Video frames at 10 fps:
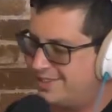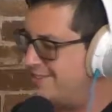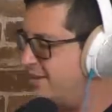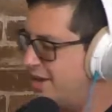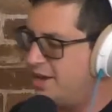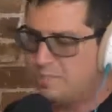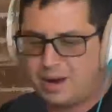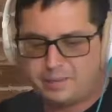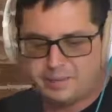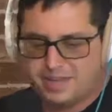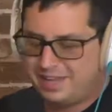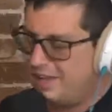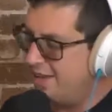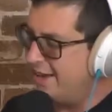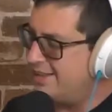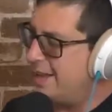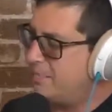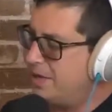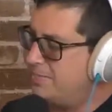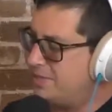And probably a lot of
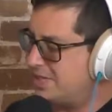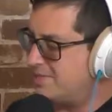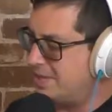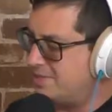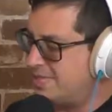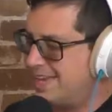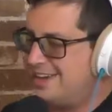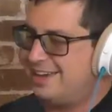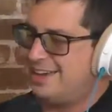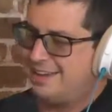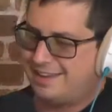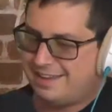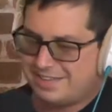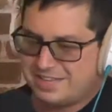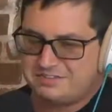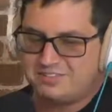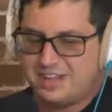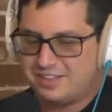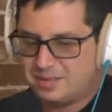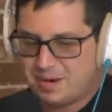people sometimes say, "Oh, I didn't
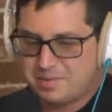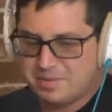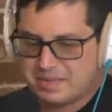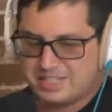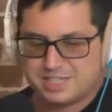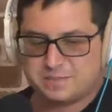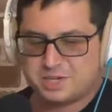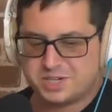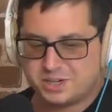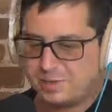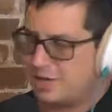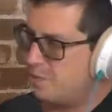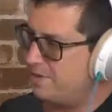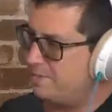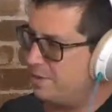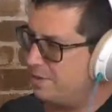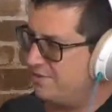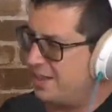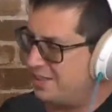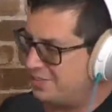follow the probability distribution of the week." Hopefully, people
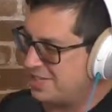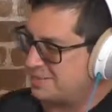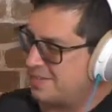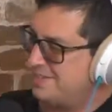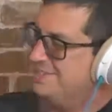followed this one.